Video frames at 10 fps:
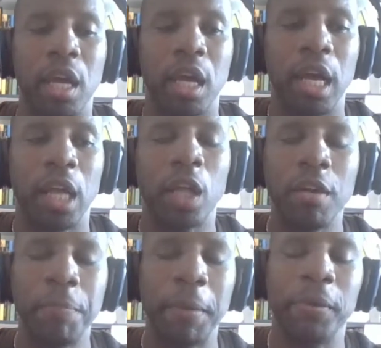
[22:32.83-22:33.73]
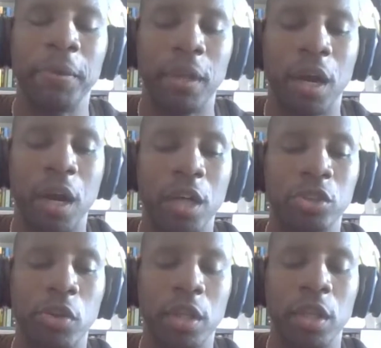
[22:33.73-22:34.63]
A lot of people are
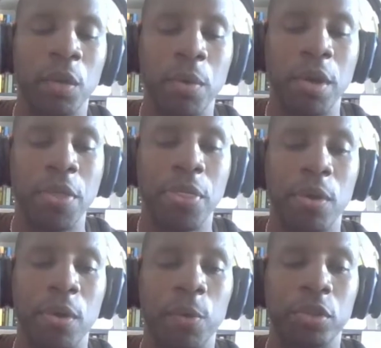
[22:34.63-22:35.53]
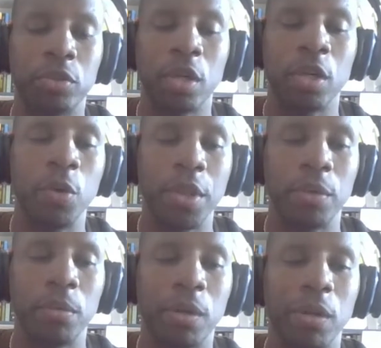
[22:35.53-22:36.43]
struggling with, or would struggle
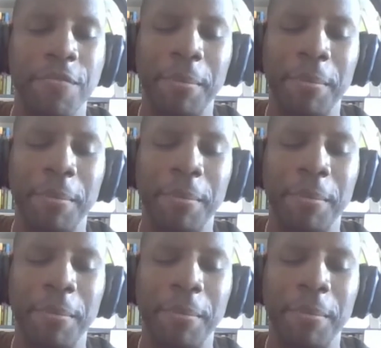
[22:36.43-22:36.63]
with, well,